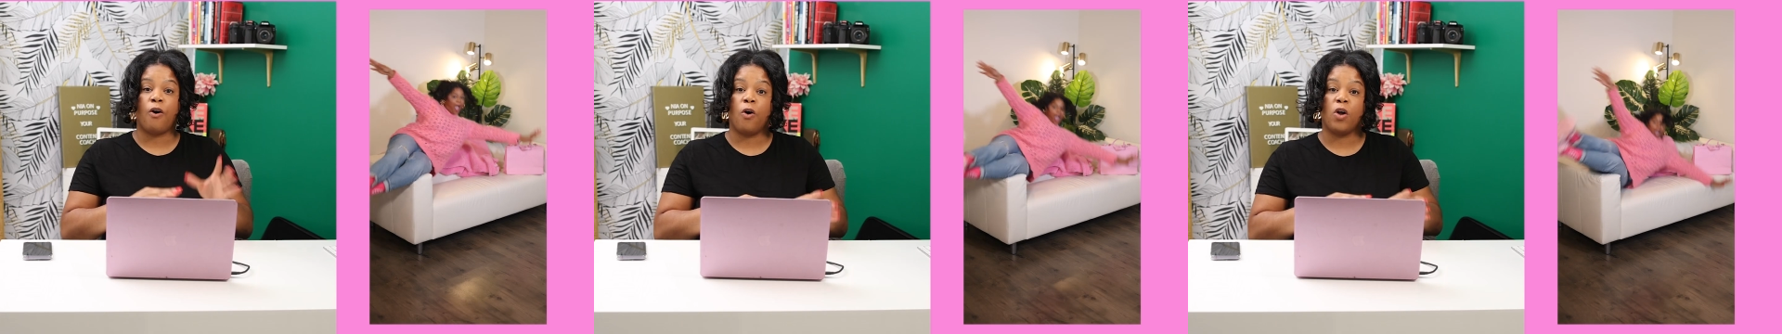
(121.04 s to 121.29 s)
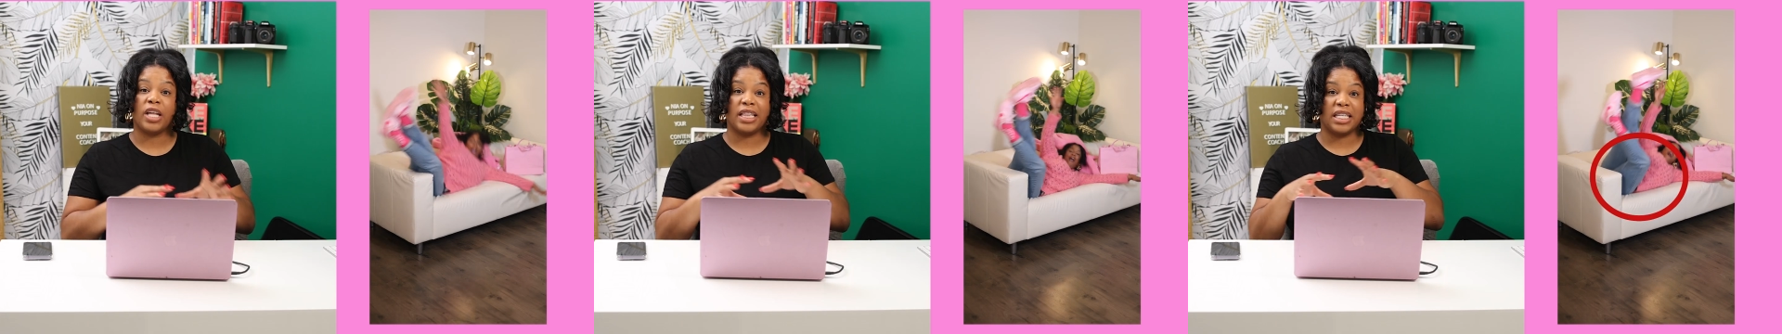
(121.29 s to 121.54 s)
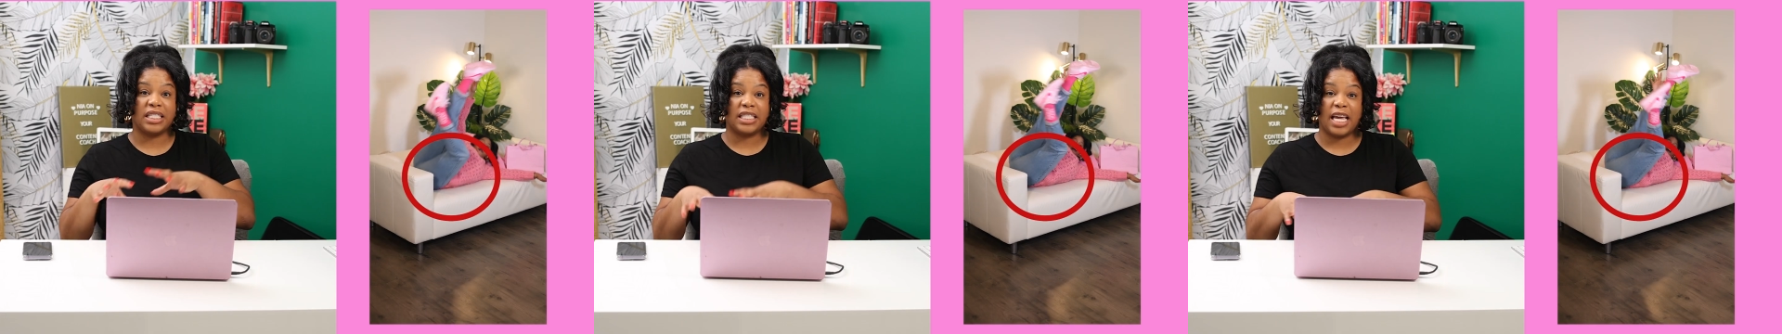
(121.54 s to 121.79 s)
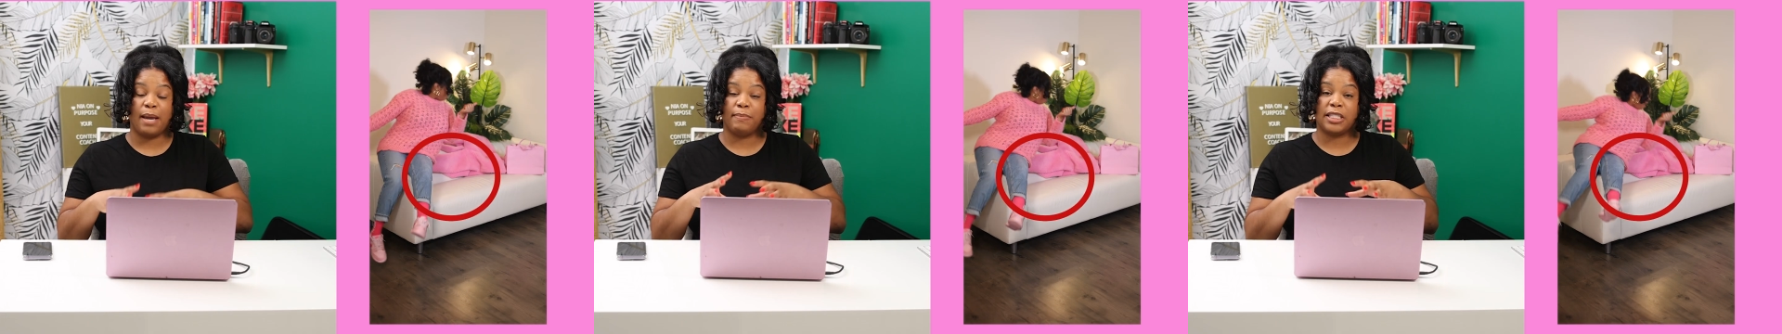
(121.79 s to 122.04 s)
all in the
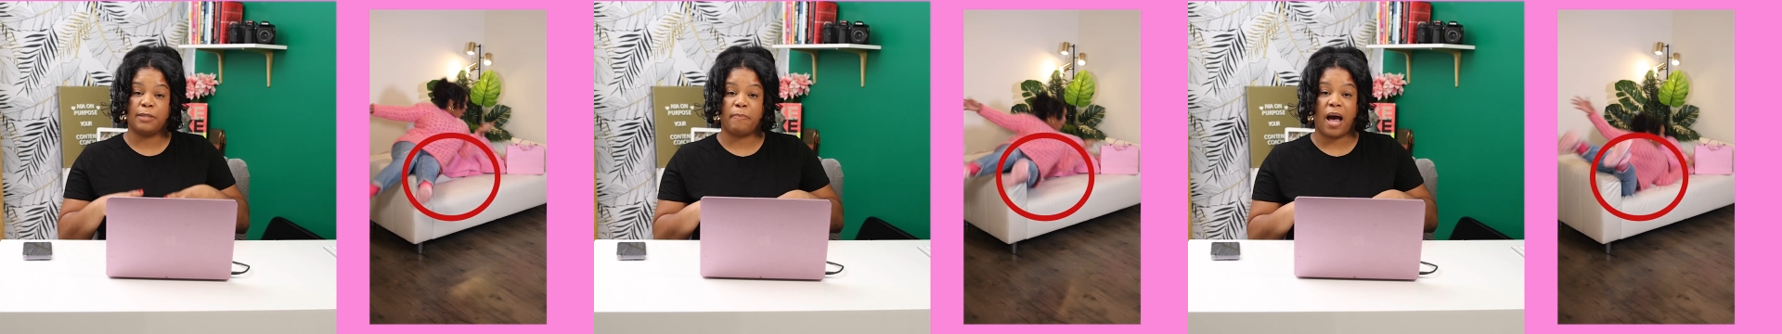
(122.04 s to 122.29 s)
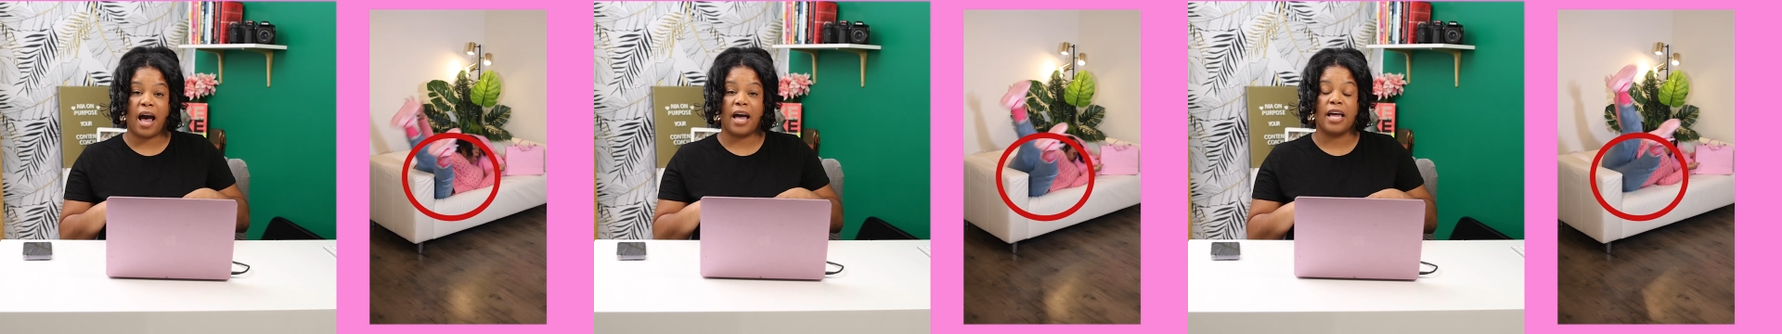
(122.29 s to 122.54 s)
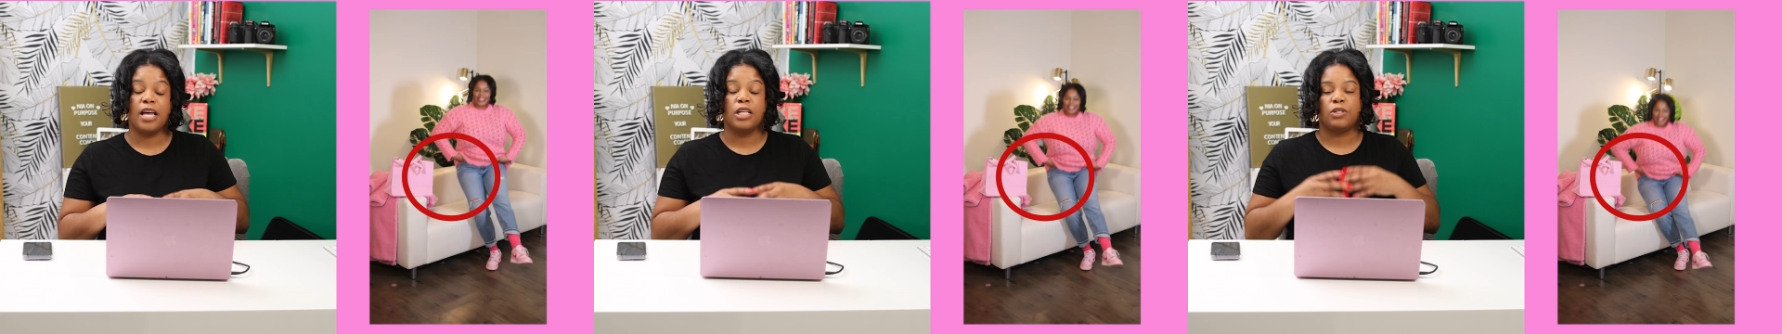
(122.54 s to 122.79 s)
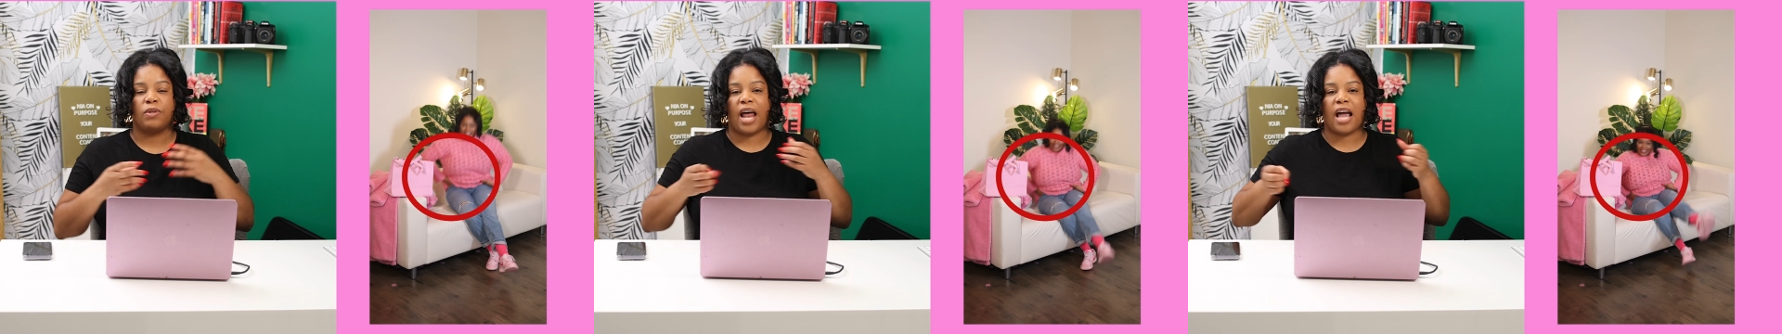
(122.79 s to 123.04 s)
same spot
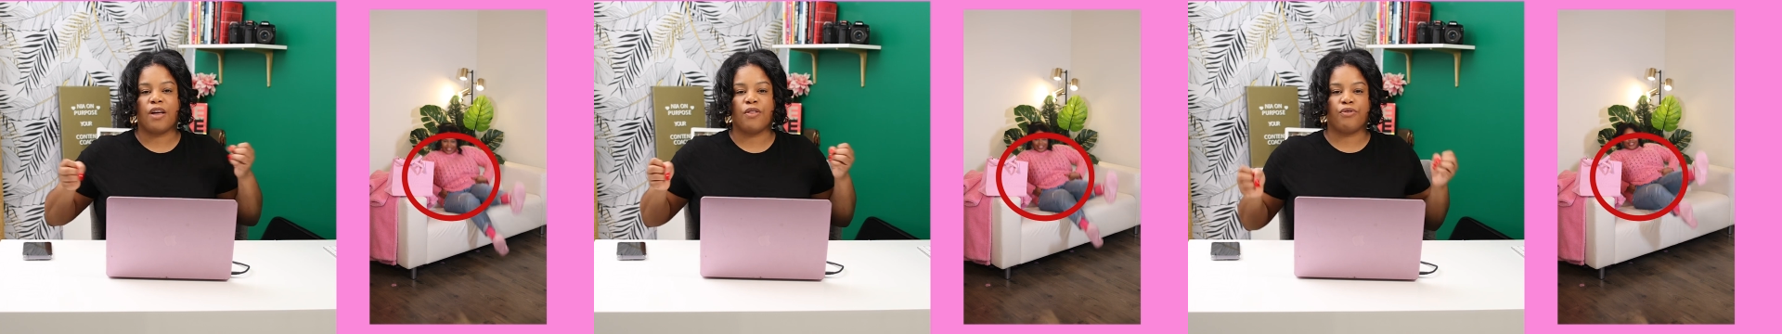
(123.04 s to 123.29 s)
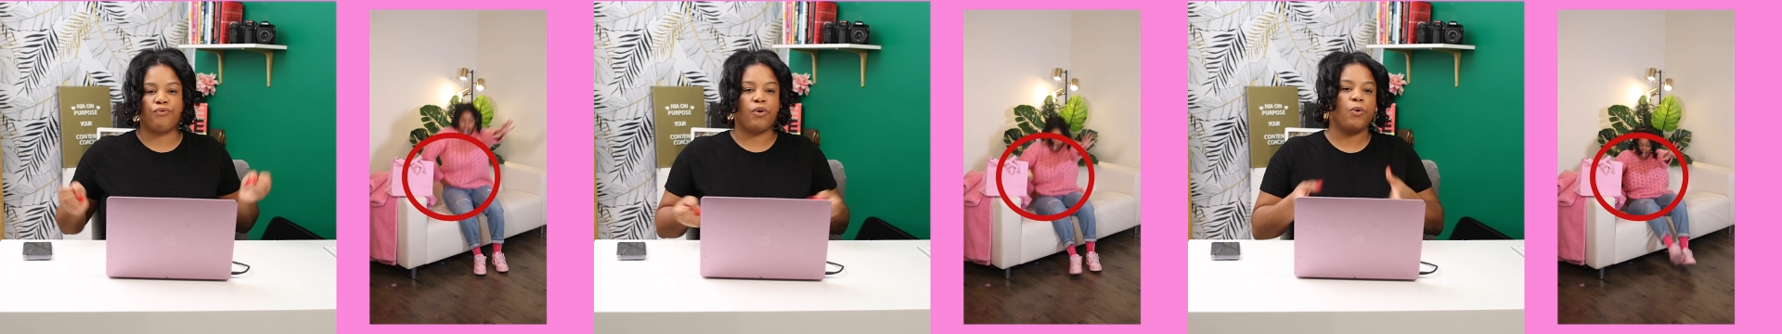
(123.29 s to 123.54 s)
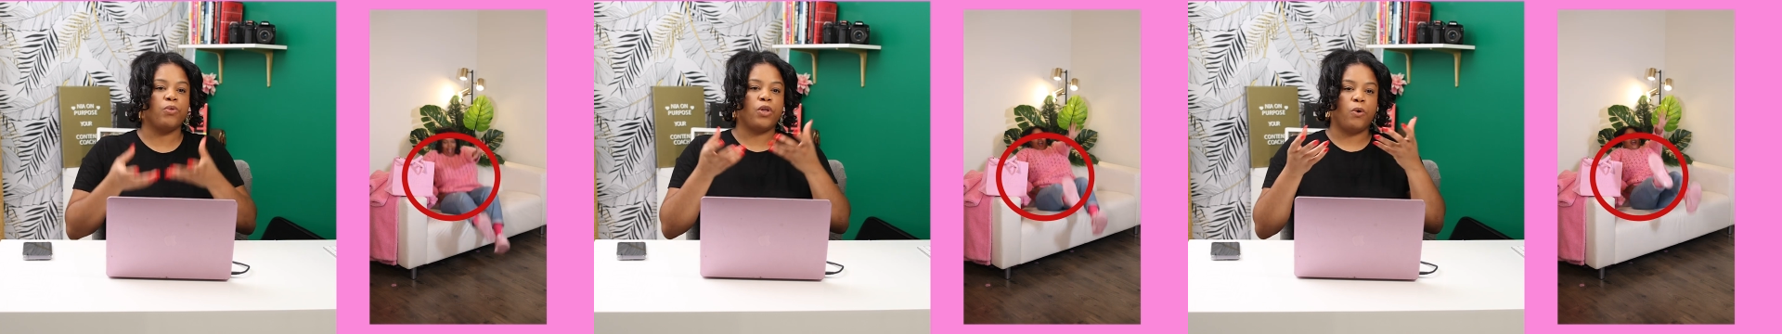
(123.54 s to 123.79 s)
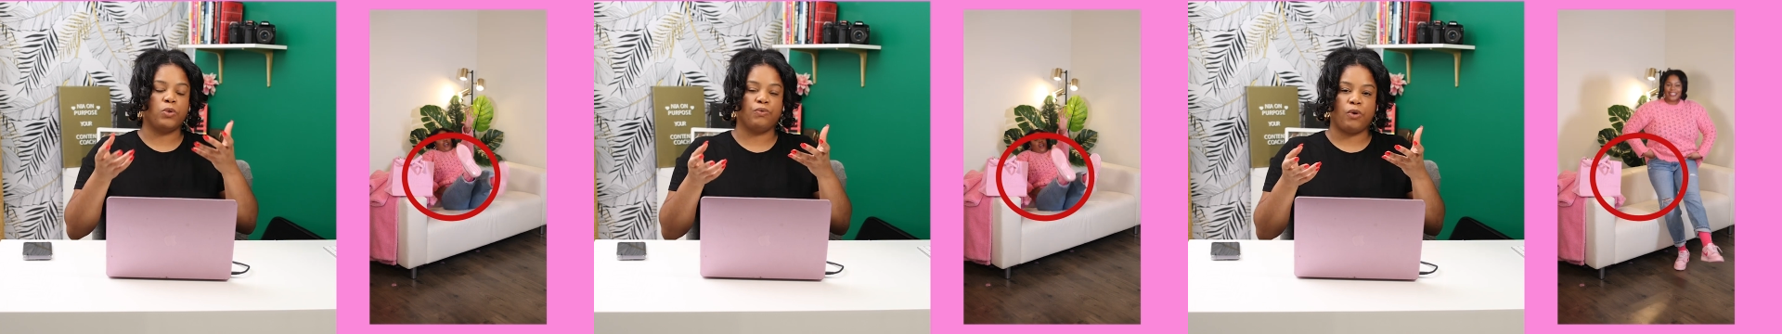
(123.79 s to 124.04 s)
so that I can throw
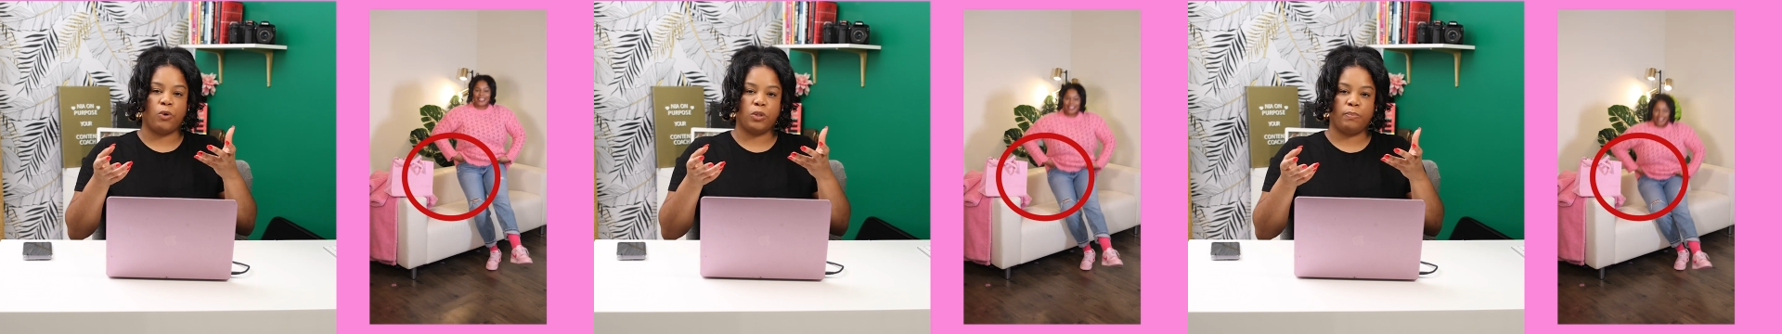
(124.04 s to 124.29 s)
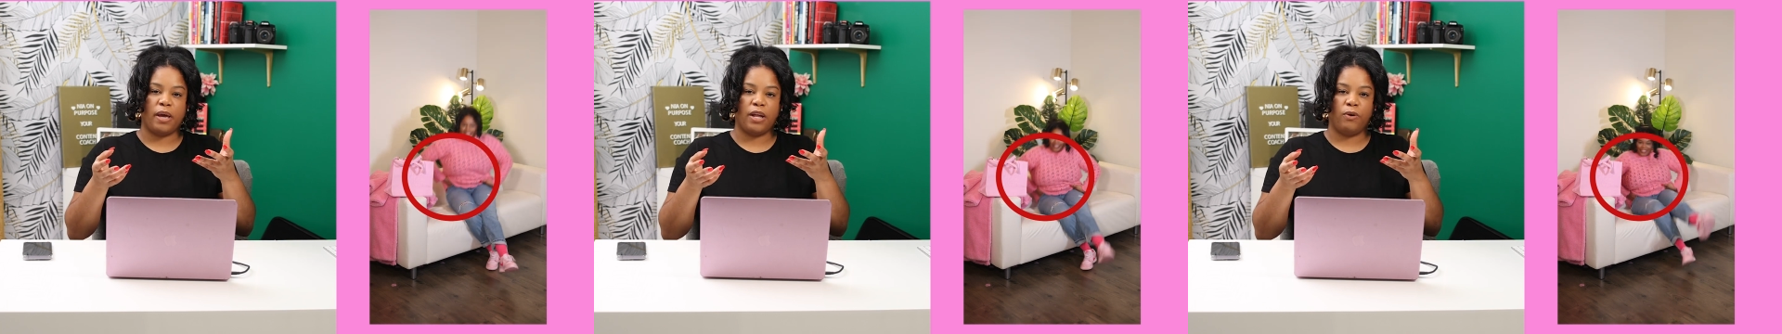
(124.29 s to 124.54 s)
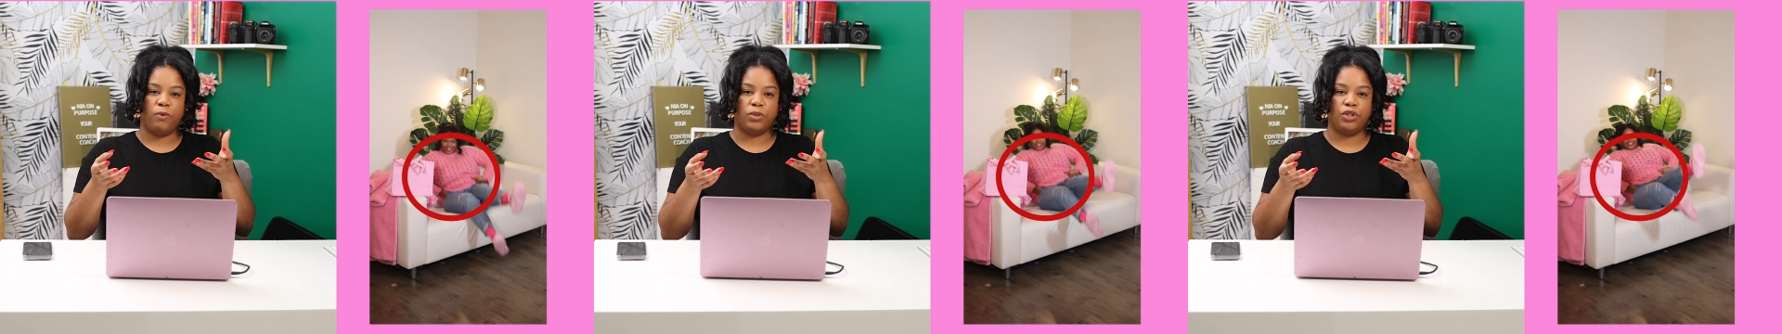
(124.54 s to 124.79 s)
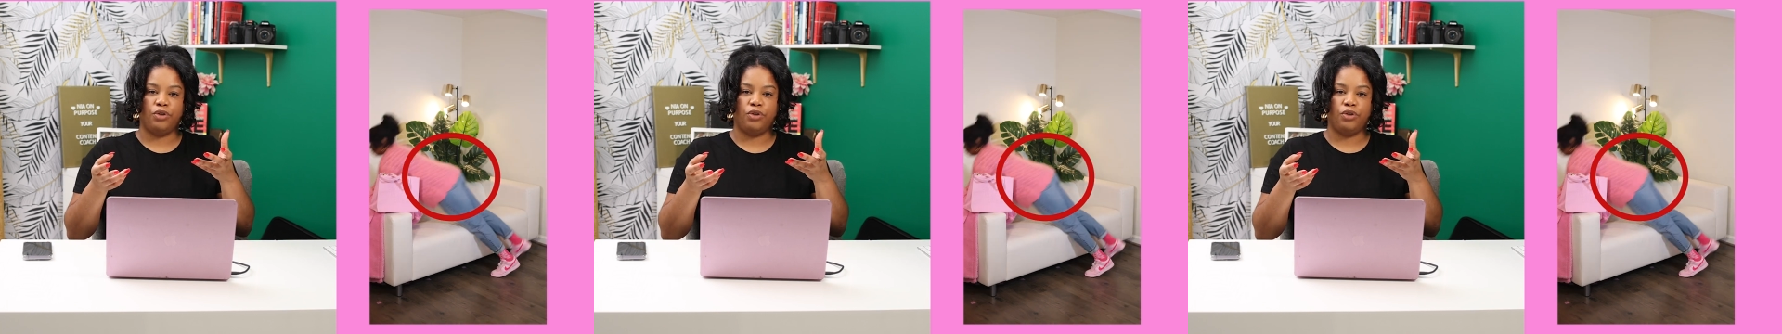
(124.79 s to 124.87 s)
those rose petals,